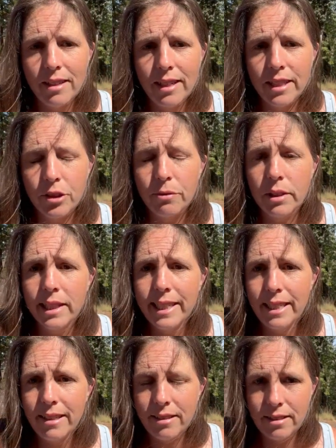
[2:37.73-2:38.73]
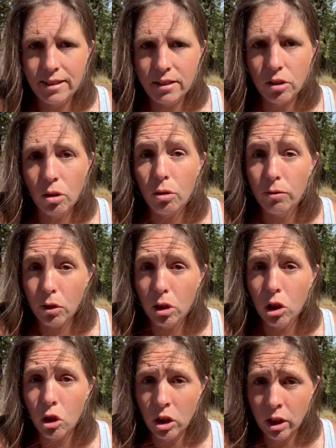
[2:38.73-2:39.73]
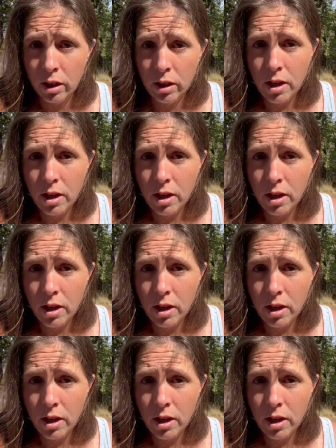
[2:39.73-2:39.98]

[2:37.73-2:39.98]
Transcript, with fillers: it's really easy to overlook